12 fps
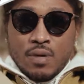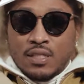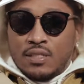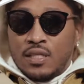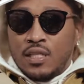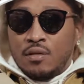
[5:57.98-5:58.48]

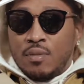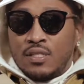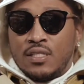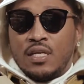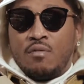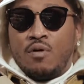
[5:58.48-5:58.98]
team. My
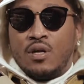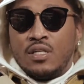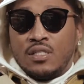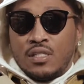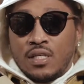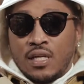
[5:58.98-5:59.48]
team wanted to
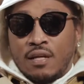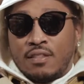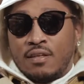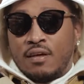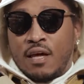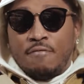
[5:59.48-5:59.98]
see it.
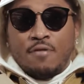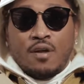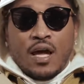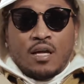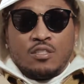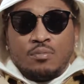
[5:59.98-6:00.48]
They felt
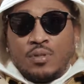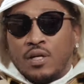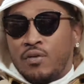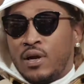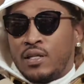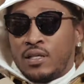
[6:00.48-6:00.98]
like it would be a
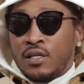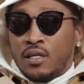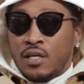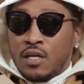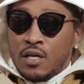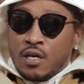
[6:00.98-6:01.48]
great thing
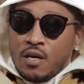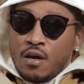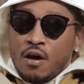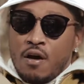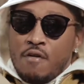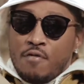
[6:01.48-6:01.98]

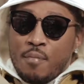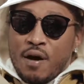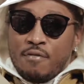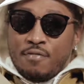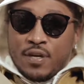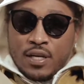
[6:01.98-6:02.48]
for
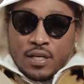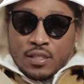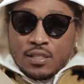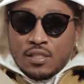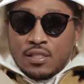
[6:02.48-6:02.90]
my fans to